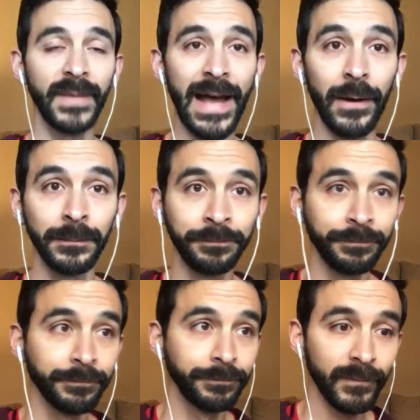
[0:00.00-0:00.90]
Now,
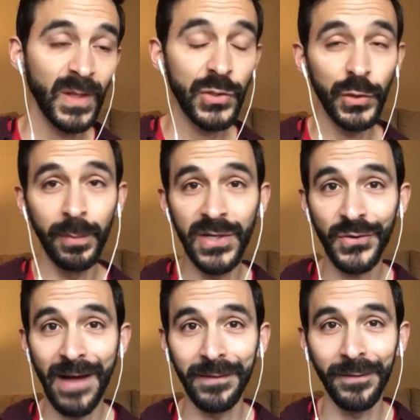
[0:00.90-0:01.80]
should you be
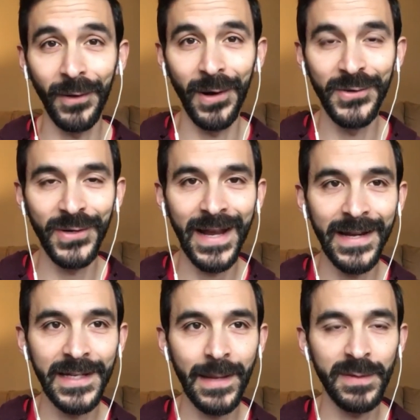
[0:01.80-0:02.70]
striving for
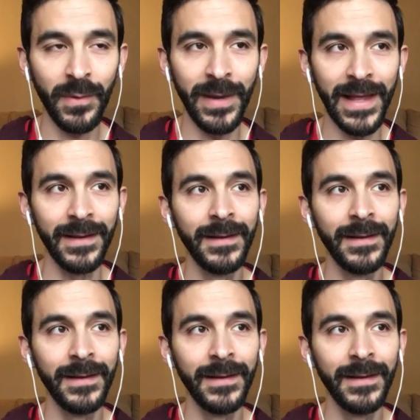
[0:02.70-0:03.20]
180 steps per minute?